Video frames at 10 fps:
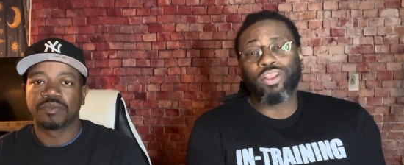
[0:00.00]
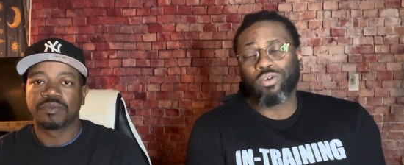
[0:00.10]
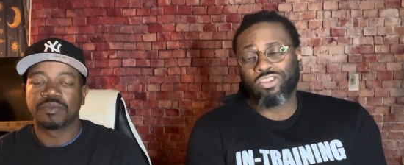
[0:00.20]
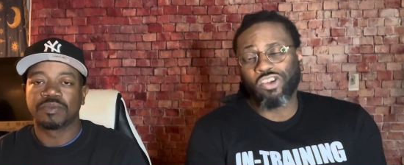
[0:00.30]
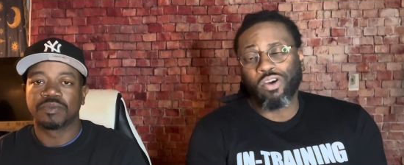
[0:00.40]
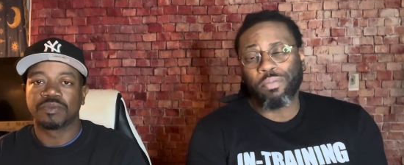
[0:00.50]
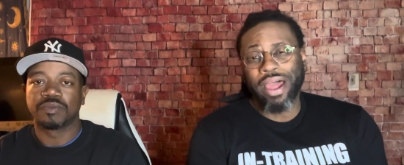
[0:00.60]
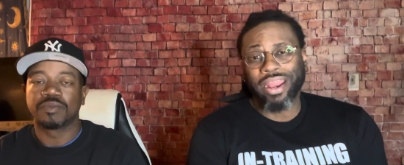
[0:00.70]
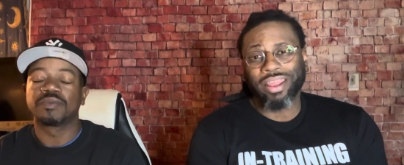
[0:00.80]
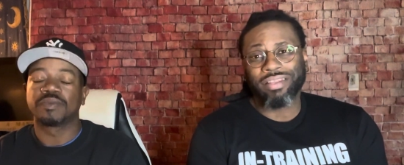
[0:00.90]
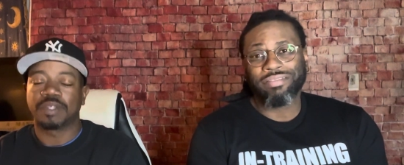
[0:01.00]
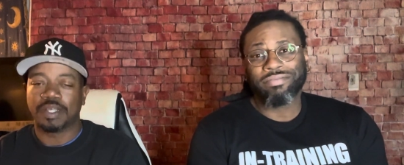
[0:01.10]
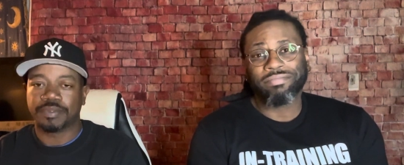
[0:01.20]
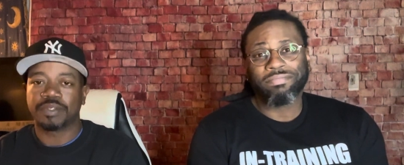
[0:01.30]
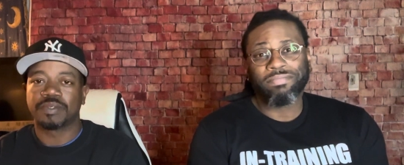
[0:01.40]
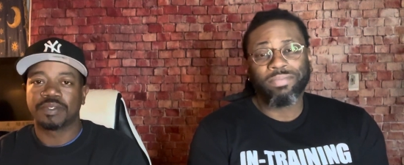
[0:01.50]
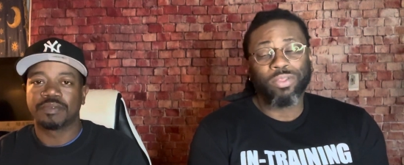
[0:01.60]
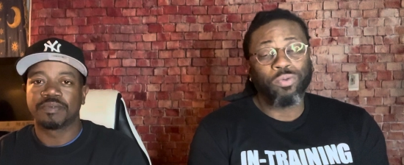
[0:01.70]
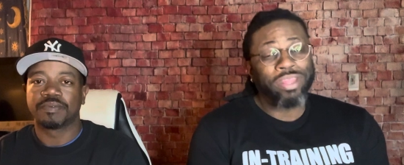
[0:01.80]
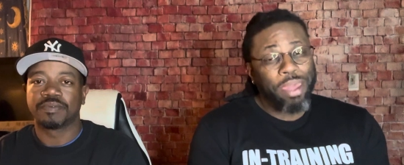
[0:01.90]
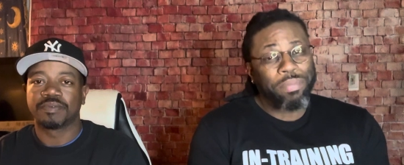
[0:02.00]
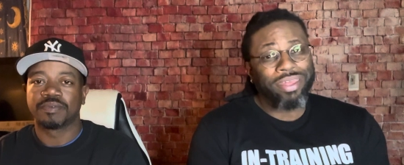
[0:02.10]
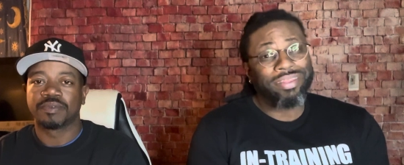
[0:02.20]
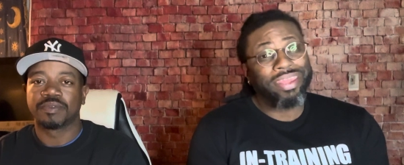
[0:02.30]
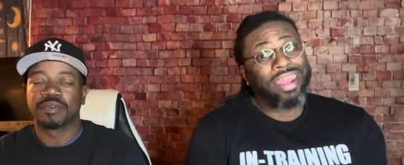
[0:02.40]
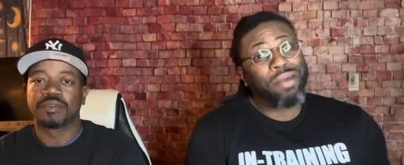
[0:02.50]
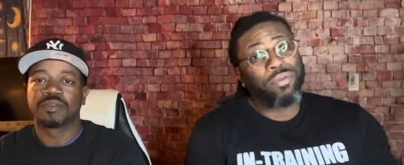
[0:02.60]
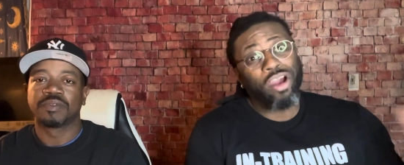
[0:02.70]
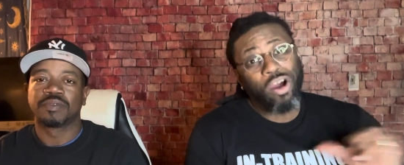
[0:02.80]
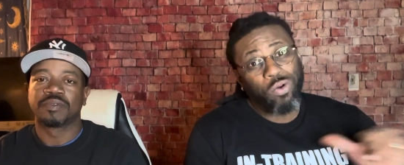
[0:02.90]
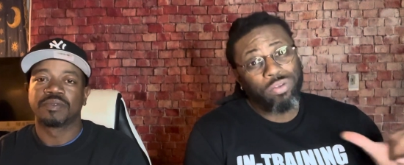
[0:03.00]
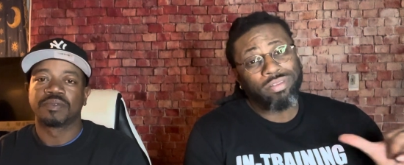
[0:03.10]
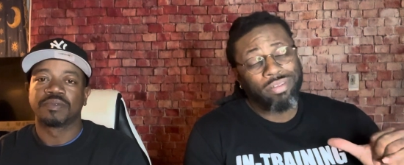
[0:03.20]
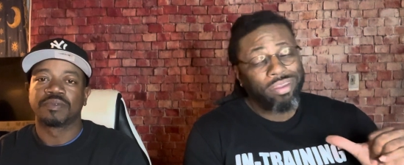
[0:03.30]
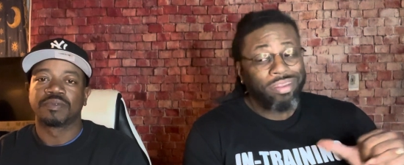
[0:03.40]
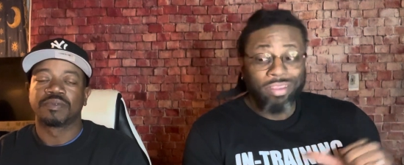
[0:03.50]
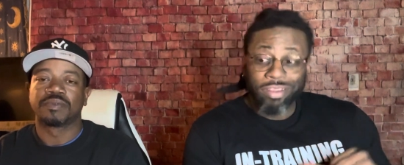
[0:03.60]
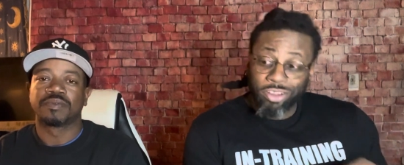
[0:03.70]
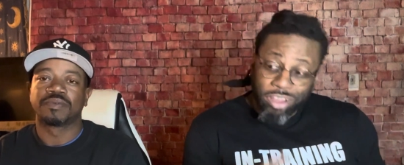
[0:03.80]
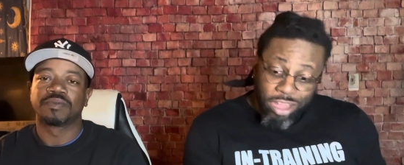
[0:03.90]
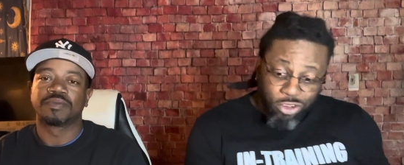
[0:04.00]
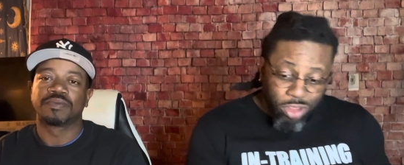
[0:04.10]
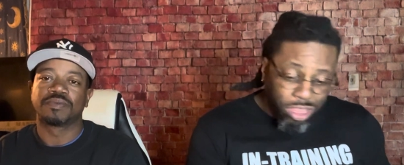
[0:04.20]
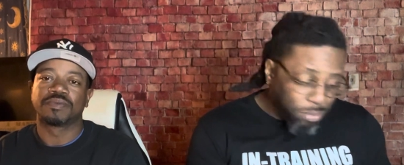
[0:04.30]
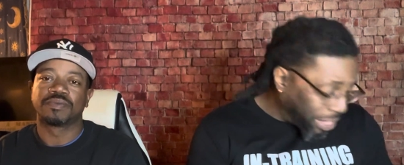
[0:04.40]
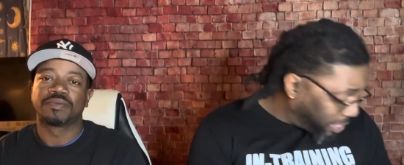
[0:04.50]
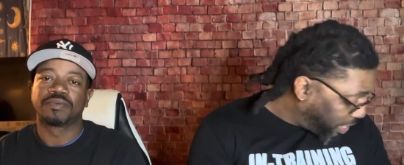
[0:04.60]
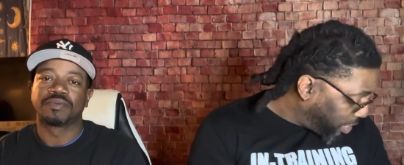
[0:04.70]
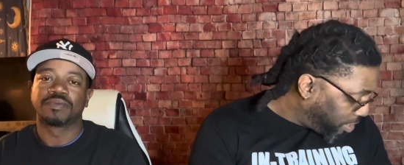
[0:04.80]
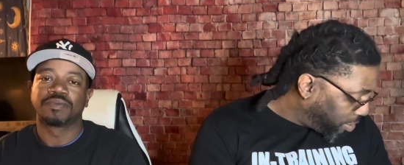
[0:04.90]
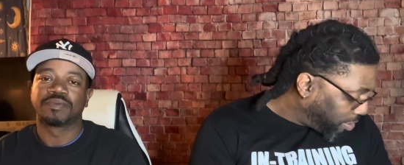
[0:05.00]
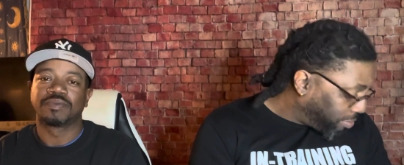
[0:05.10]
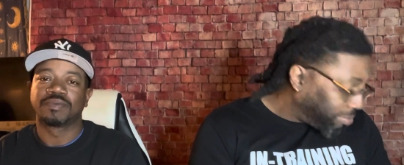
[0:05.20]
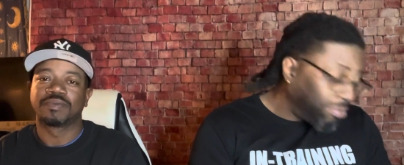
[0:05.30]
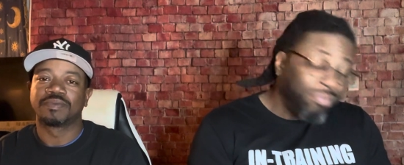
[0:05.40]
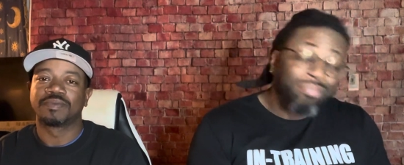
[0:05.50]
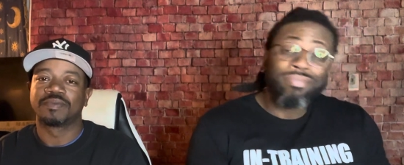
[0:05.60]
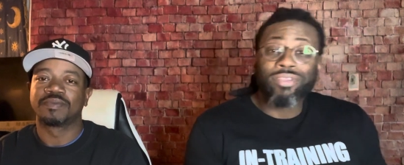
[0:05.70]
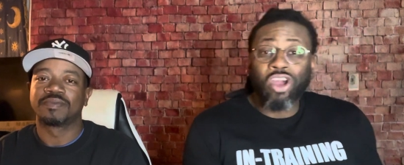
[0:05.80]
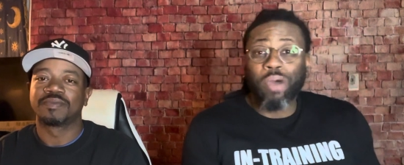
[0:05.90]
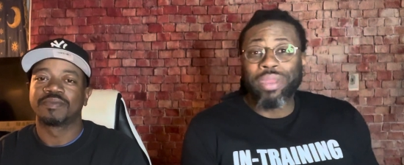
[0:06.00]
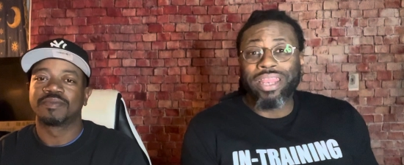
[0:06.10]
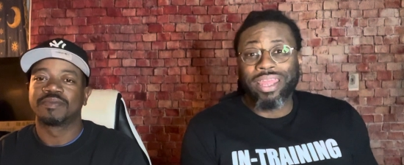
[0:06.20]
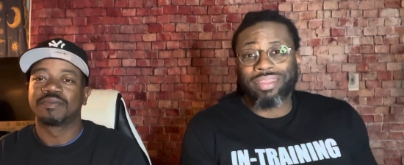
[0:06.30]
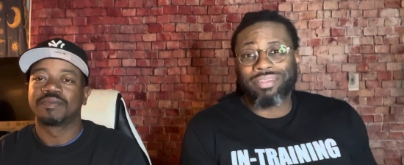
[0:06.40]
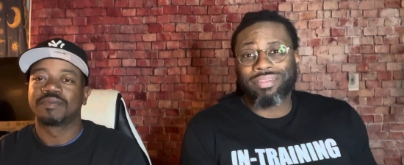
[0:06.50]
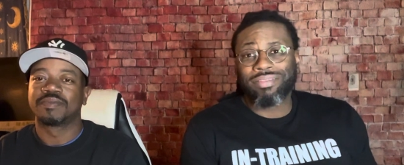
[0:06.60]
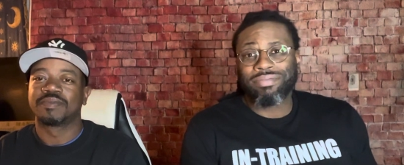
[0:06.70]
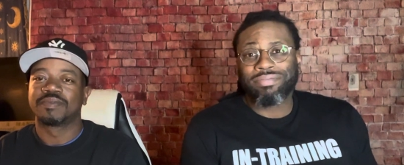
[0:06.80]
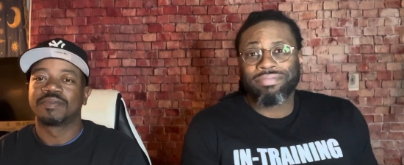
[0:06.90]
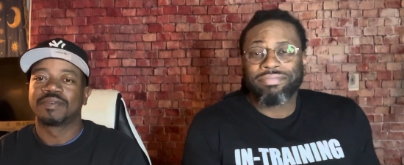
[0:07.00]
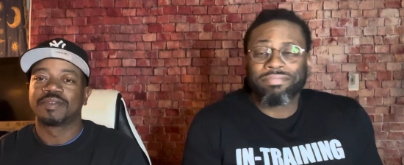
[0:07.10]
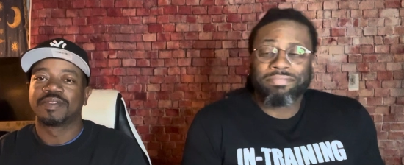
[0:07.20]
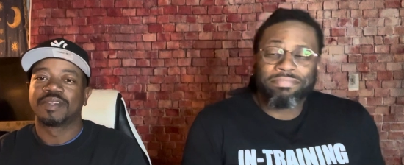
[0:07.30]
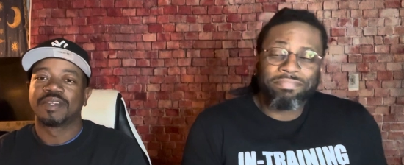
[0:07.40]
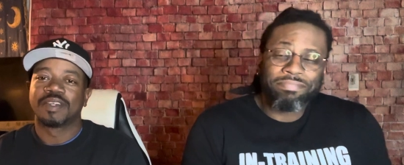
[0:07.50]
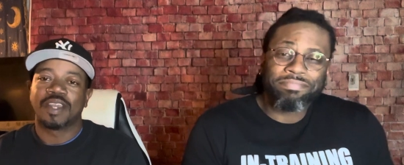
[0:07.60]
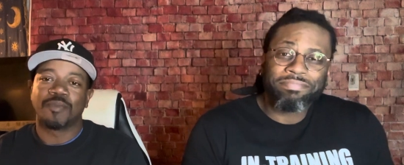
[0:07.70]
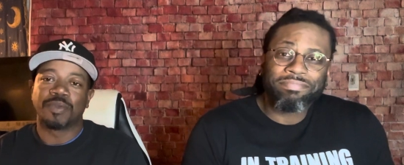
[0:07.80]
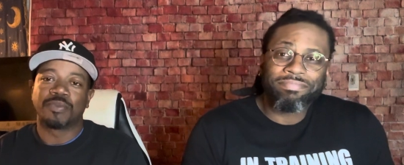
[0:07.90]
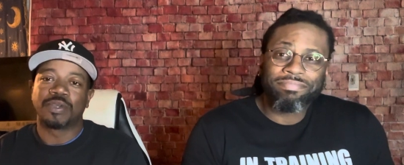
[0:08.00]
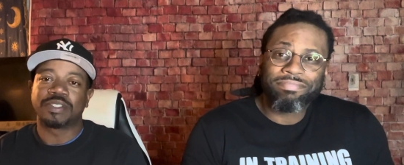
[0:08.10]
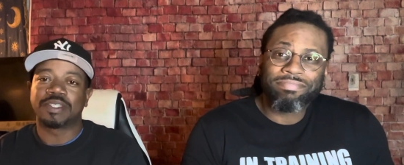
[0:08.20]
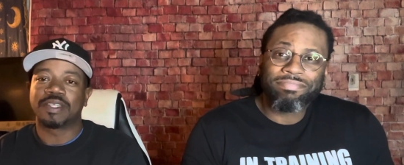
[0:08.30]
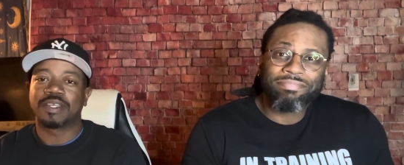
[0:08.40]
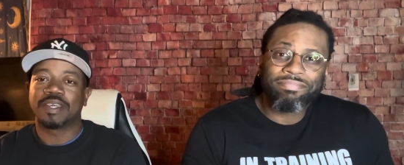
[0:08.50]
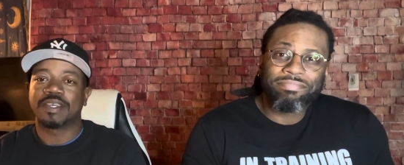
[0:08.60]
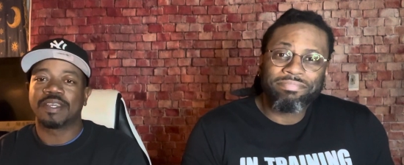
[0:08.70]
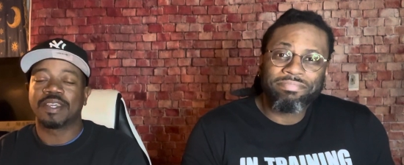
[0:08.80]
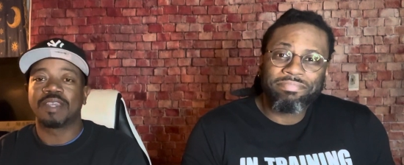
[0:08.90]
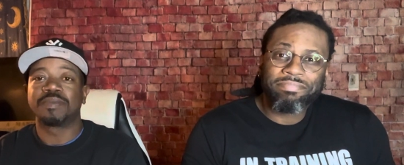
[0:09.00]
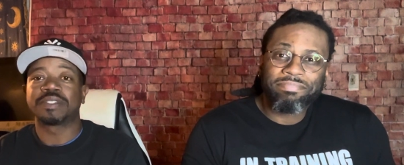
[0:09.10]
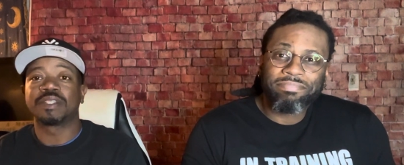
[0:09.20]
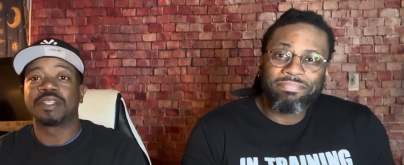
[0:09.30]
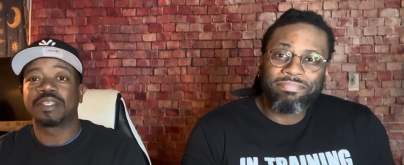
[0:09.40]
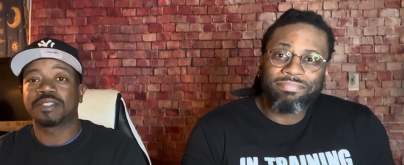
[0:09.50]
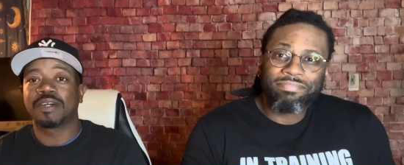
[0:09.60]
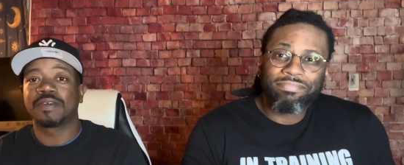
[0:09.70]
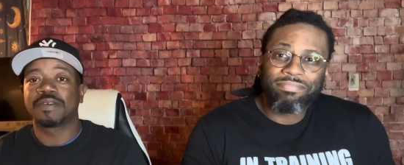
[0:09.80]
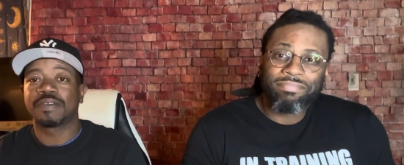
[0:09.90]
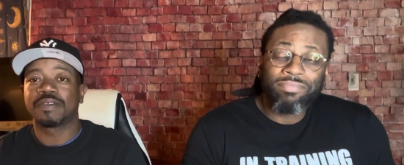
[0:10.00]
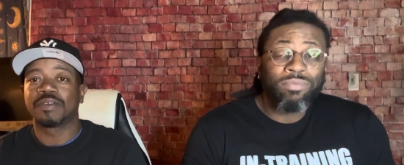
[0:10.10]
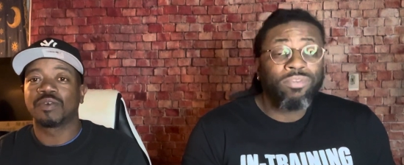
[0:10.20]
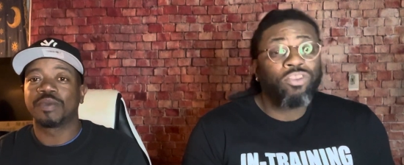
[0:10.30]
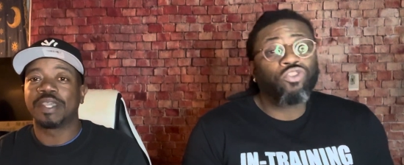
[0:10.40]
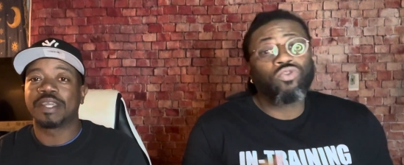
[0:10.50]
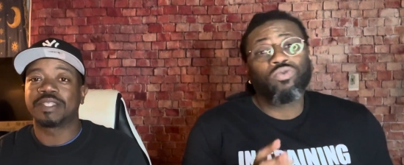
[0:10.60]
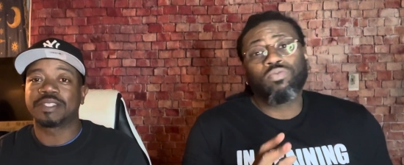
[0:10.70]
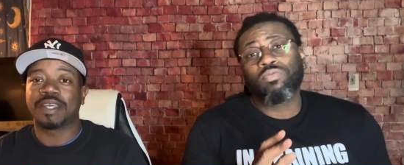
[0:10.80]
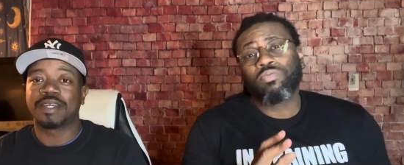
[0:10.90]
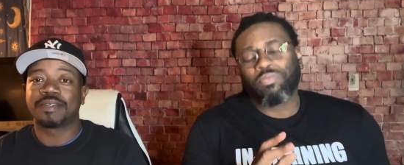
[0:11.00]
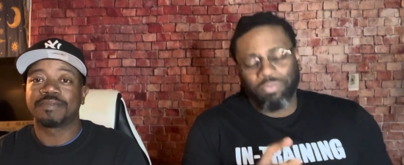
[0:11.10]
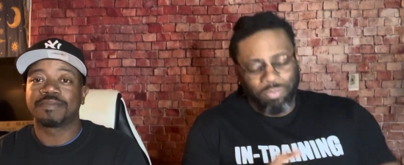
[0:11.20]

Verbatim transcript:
Speaker 1: do a show about it. Absolutely. With that being said, I'm your host. Done drinking my tea.
Speaker 2: Call me this. I'm your boy said, aka Mr. Let's Talk. We out of time.